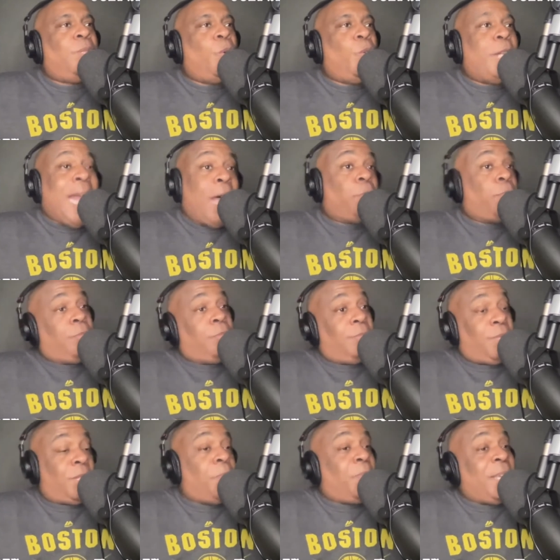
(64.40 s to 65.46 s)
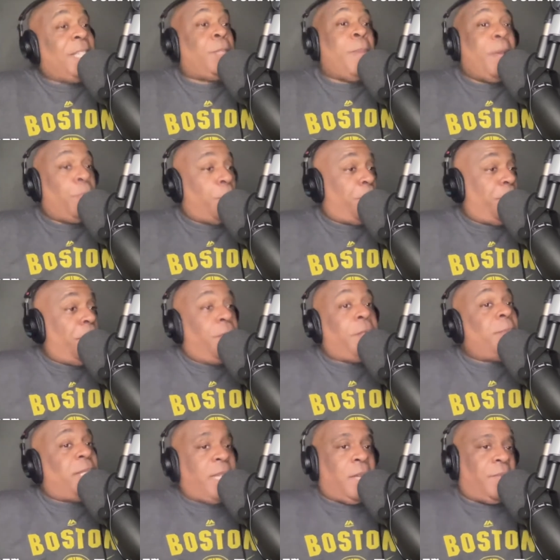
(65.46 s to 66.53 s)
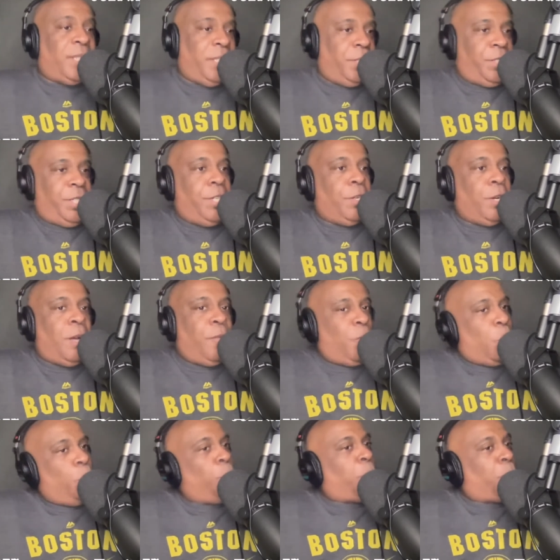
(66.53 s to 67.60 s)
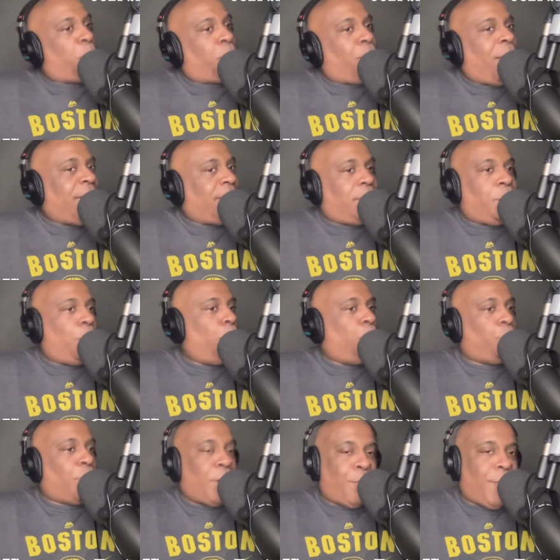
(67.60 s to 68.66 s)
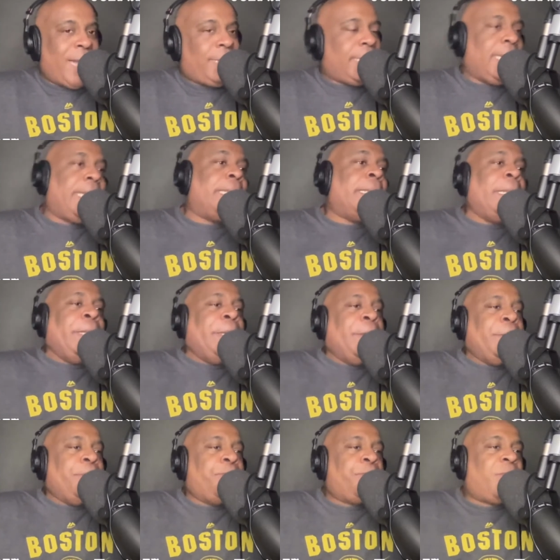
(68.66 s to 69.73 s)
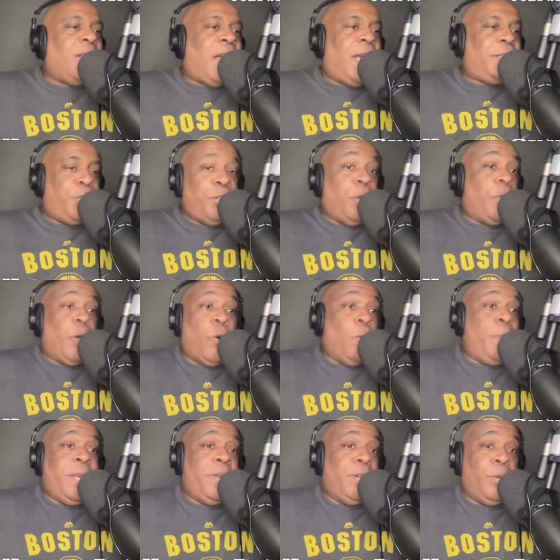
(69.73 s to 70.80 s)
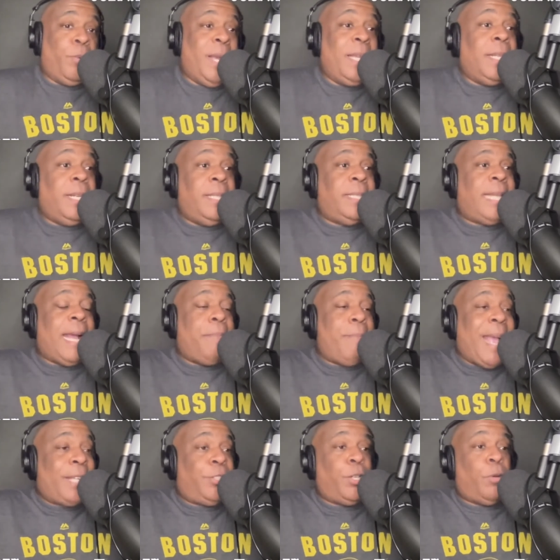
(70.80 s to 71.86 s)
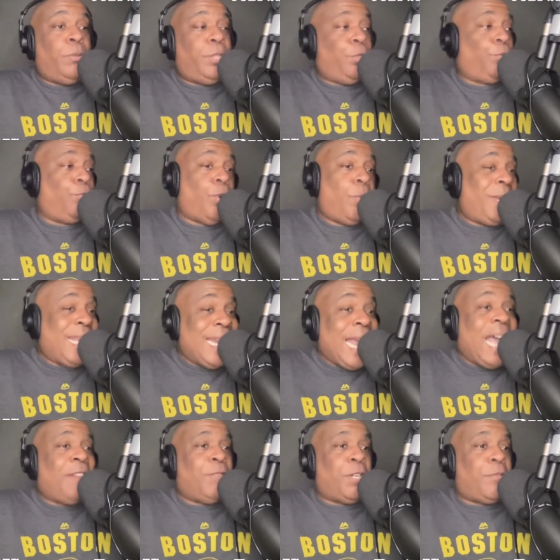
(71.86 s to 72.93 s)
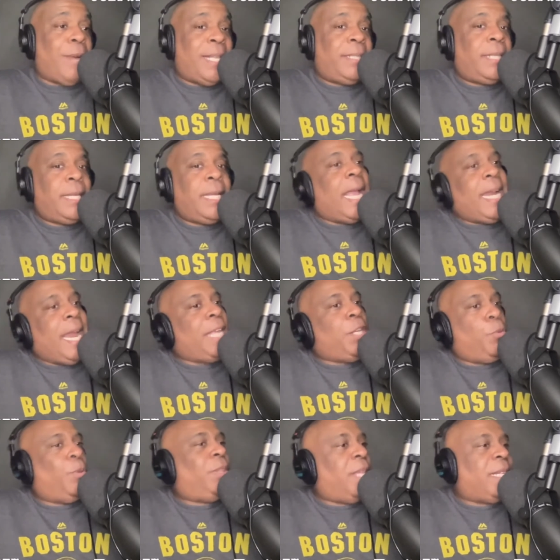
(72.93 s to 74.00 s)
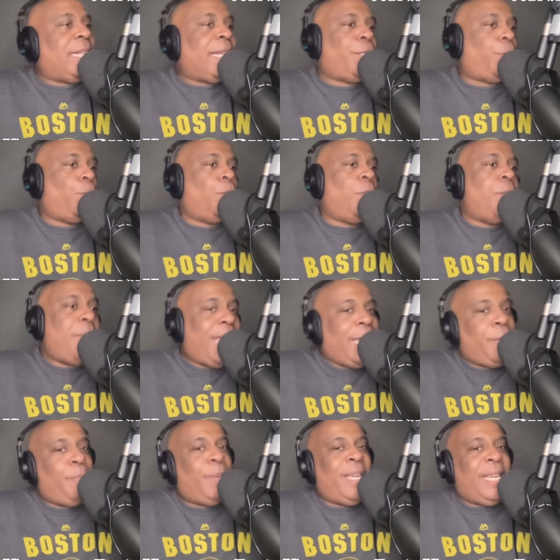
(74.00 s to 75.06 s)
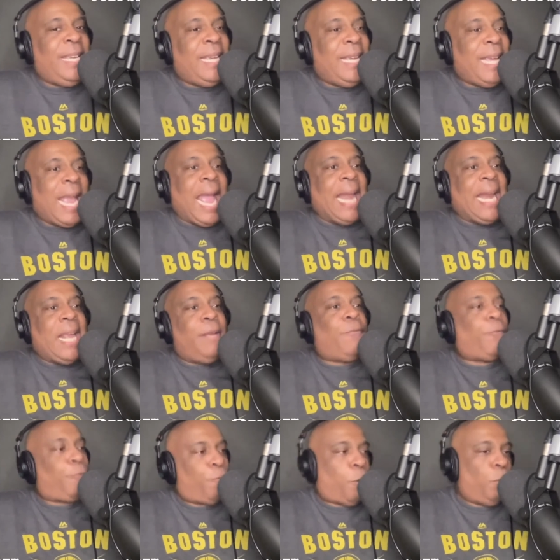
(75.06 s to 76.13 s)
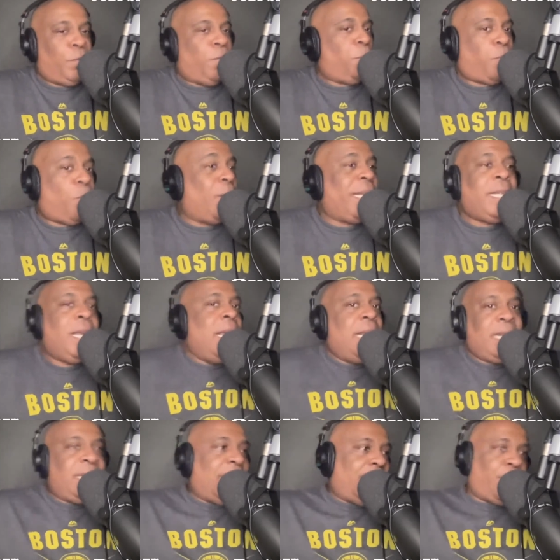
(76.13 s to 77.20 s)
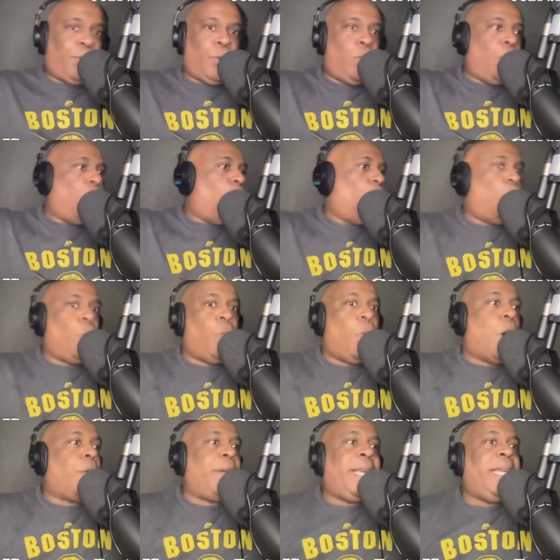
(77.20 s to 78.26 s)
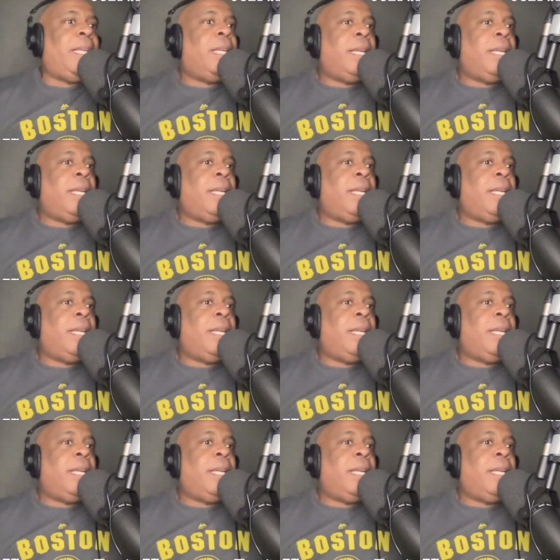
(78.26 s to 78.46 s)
now some things may reveal themselves this year of who's progressed and who's regressing. The hope here in New England is that Mac Jones is growing and not regressing, and that you would think that Tua may be at a frozen point because that's the whole worry